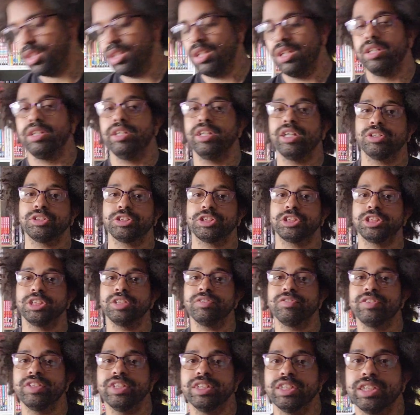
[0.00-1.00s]
Now,
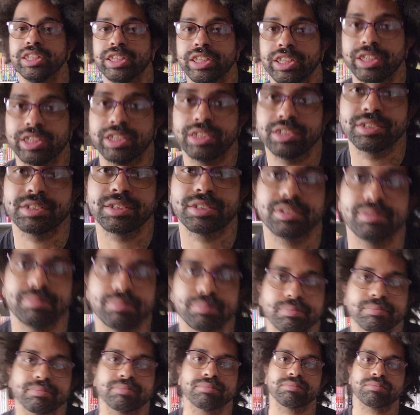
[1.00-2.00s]
shifting gears,
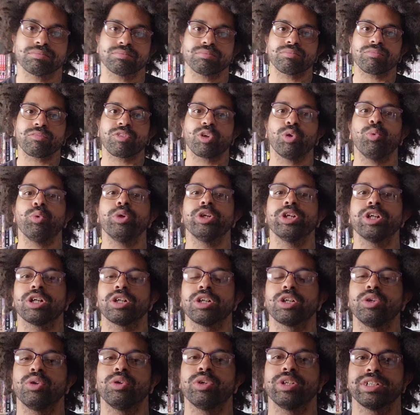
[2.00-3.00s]
we are
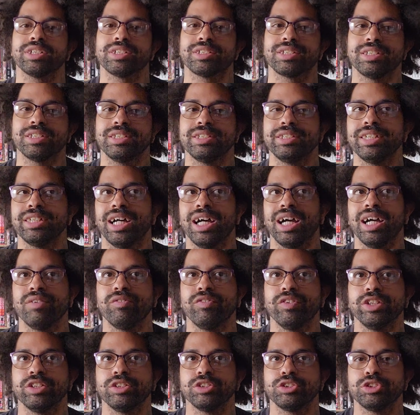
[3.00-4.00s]
going to dive
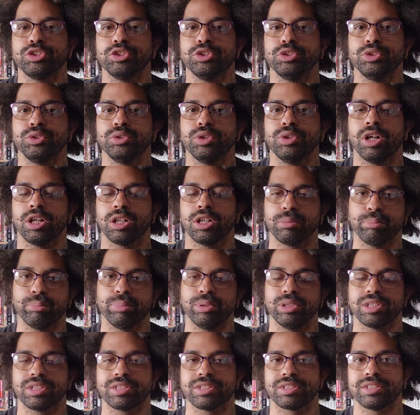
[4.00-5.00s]
into art
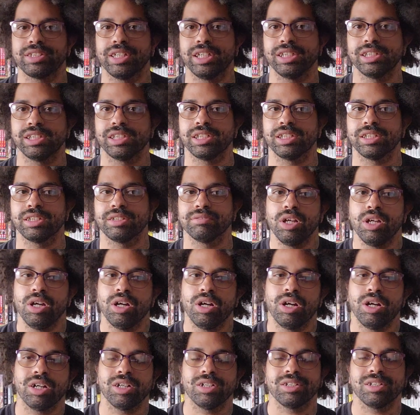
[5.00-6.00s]
books that are
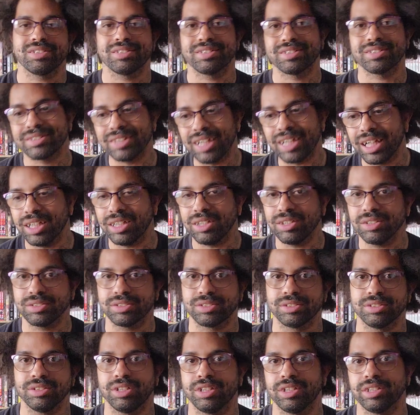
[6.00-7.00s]
art styles
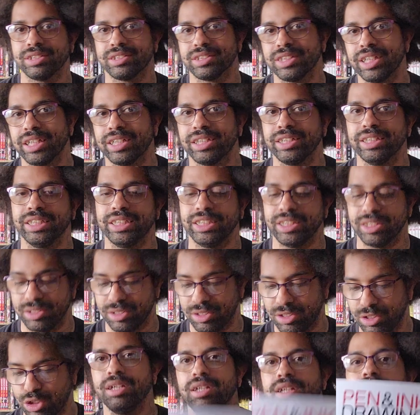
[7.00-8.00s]
and art techniques.